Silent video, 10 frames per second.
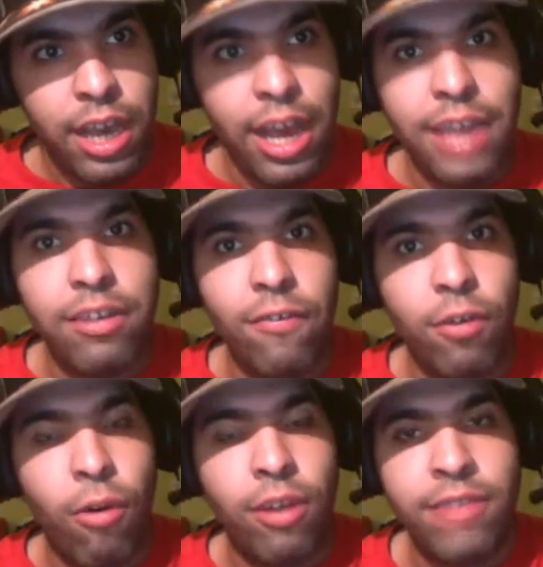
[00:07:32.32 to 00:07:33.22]
and of
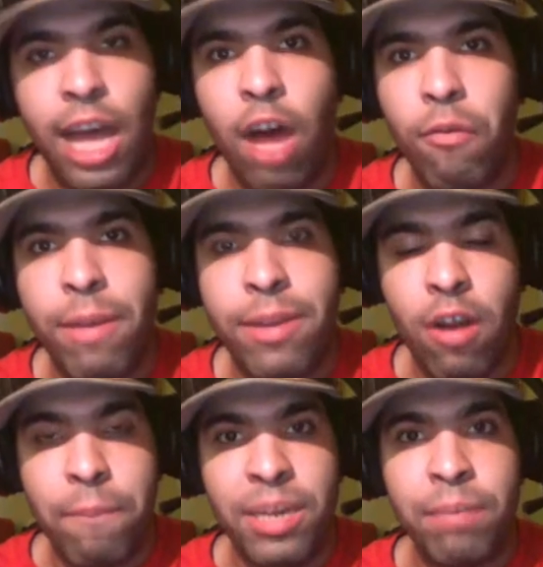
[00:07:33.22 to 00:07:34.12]
course how women
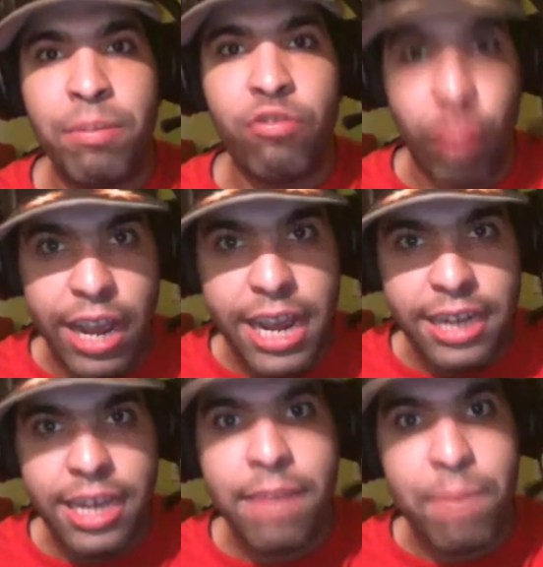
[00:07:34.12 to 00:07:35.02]
are being
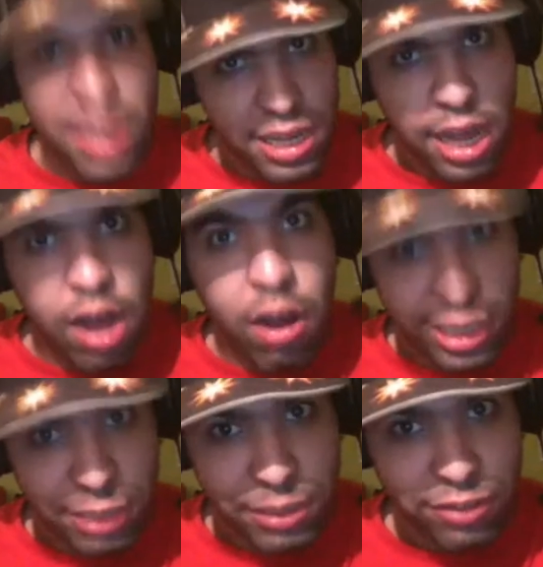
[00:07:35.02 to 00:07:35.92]
betrayed in media
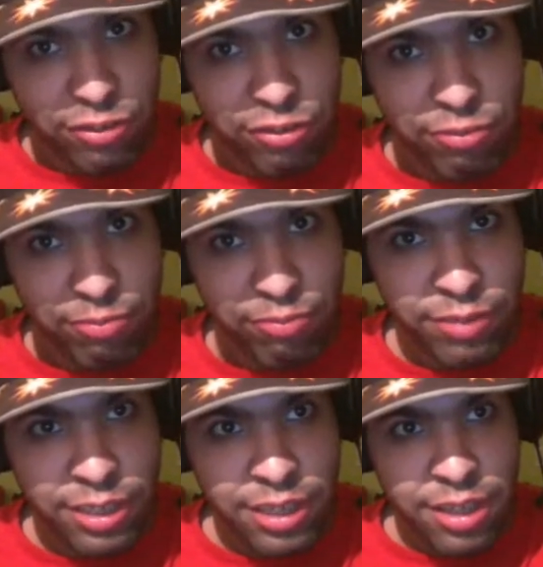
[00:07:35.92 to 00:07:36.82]
arguments,
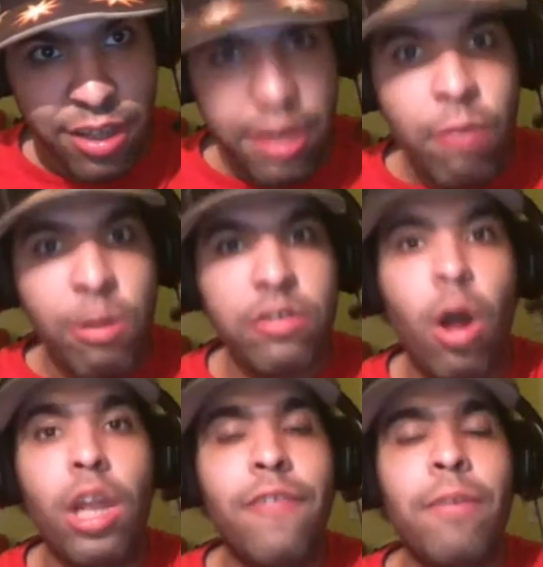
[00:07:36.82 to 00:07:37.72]
which
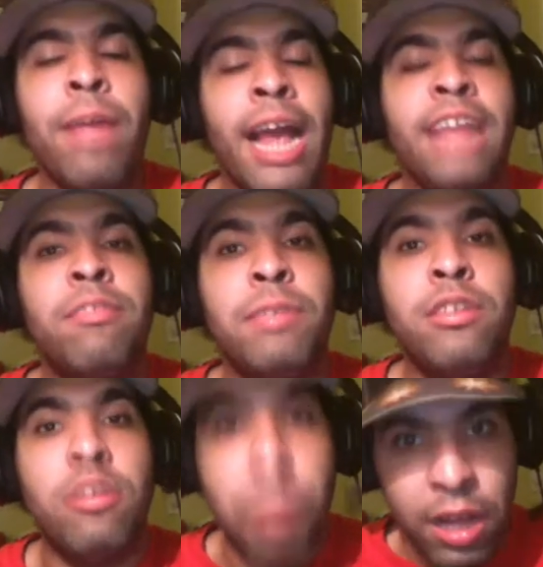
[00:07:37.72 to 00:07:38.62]
all of them has
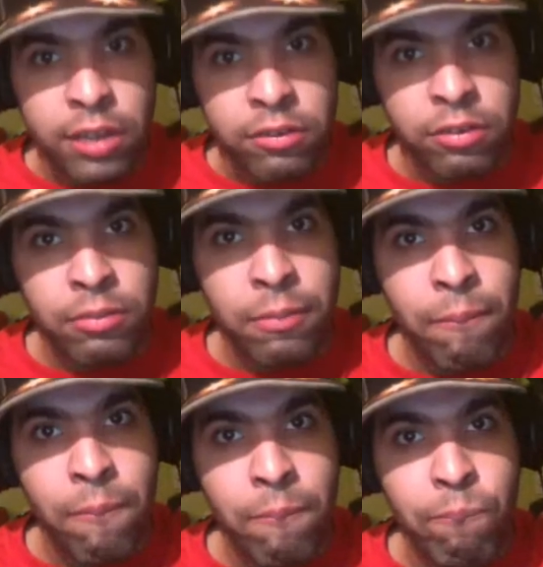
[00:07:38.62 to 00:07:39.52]
been debunked,
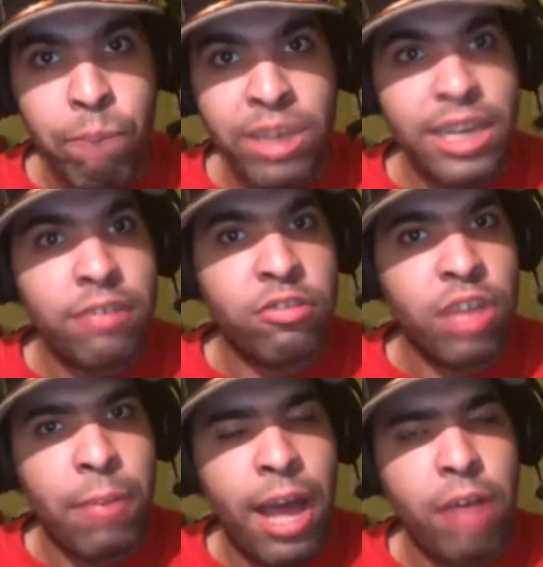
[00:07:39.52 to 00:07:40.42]
but yet
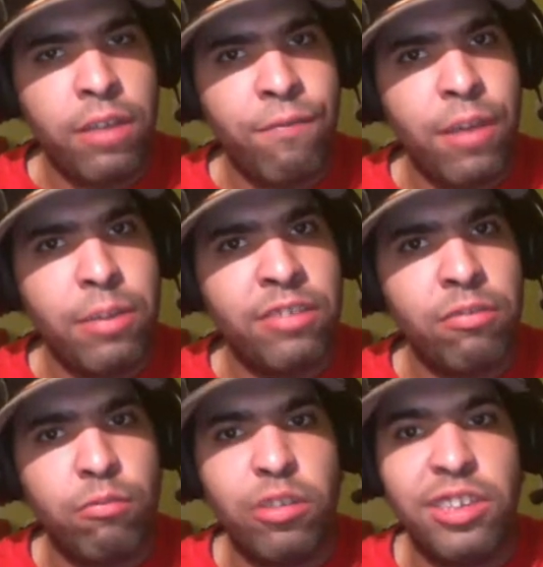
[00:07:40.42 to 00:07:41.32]
somehow the
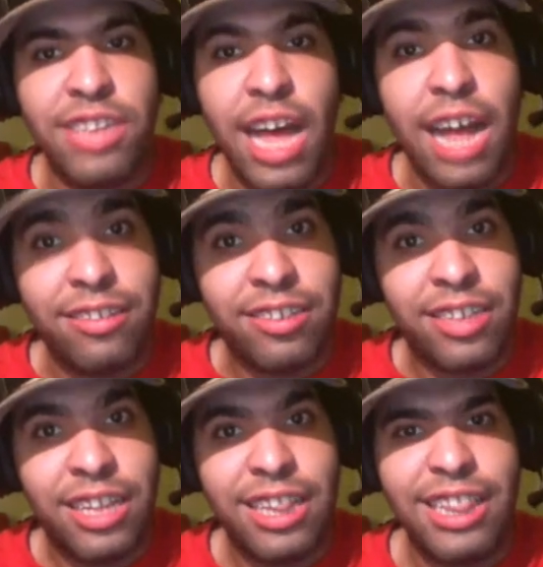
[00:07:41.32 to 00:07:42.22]
feminists will not
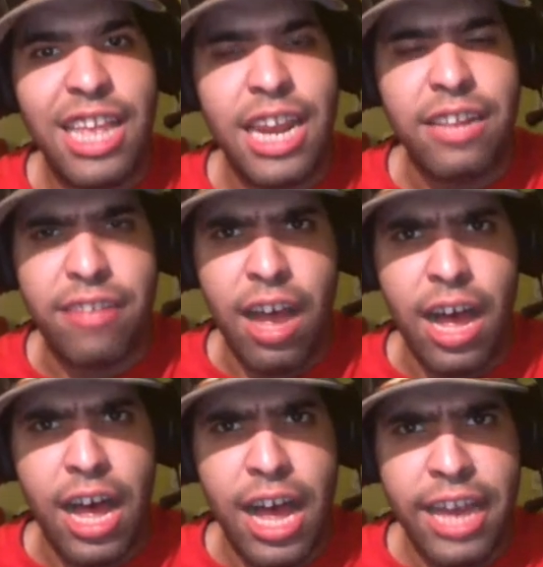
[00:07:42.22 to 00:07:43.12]
let it
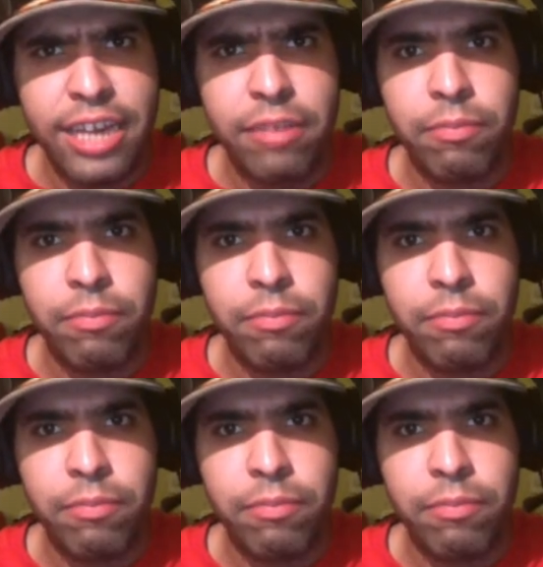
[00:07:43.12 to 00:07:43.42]
die.